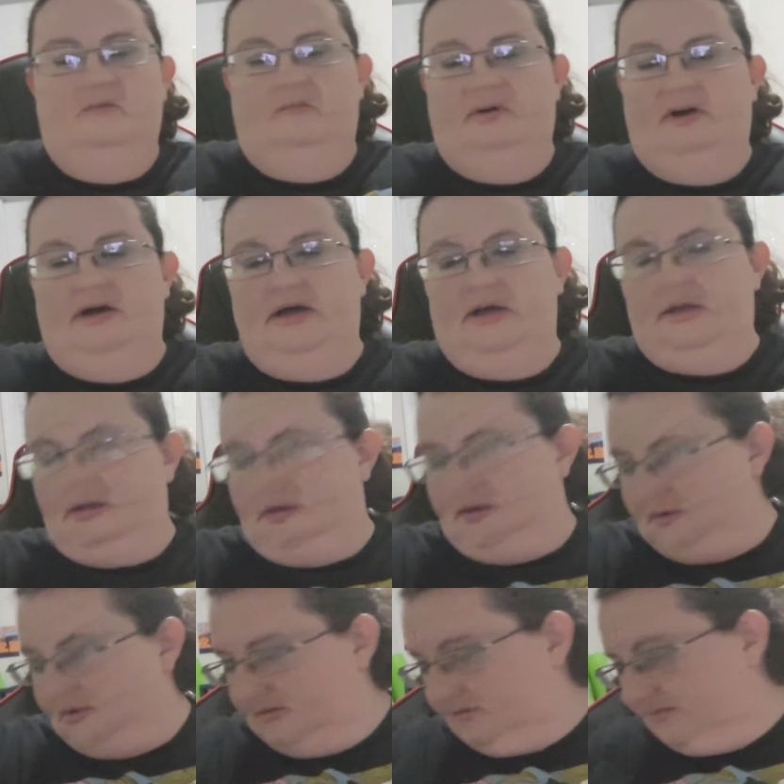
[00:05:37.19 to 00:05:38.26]
but
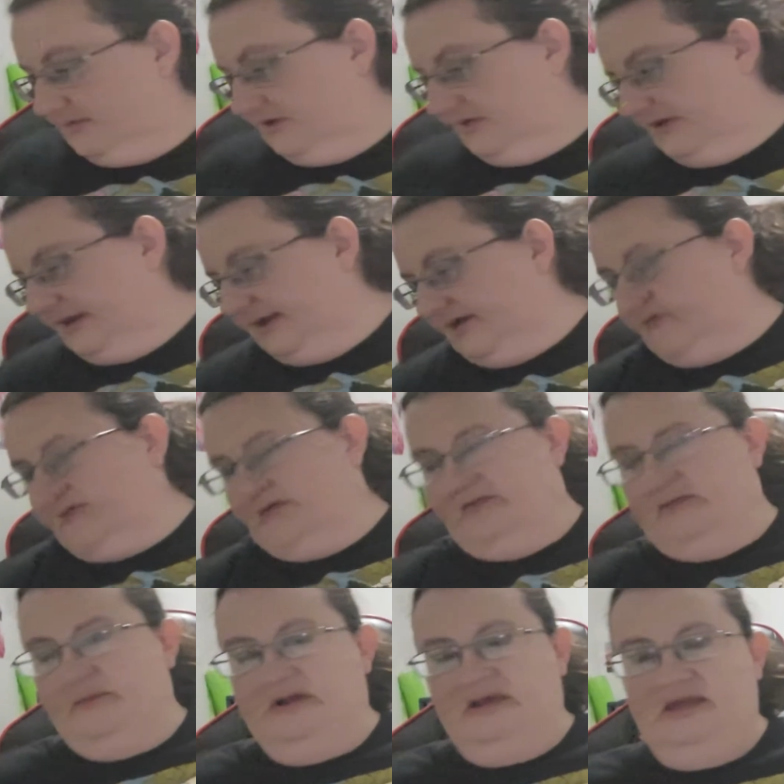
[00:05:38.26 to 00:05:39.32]
now that I have this
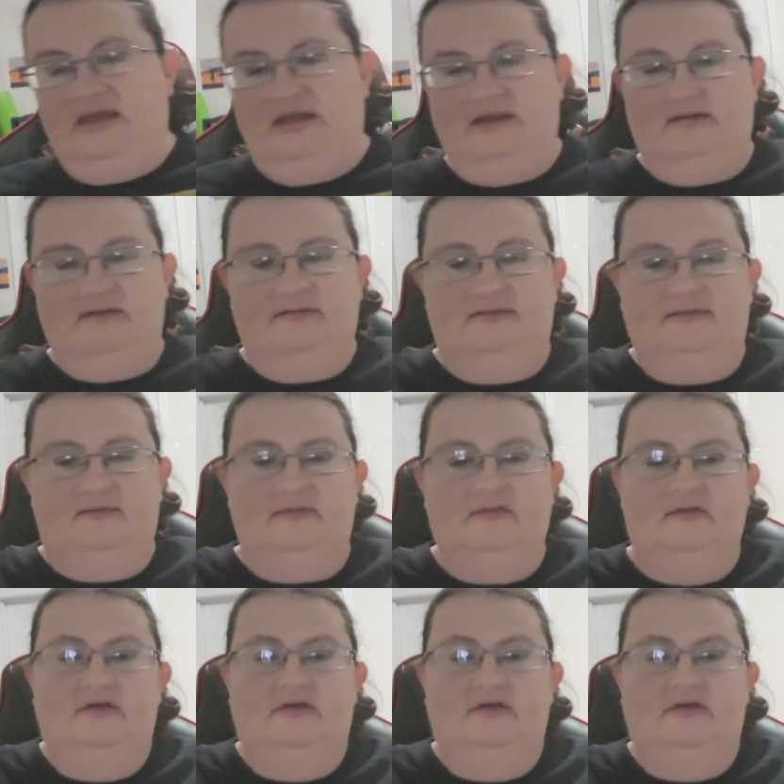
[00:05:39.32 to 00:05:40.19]
in my hands,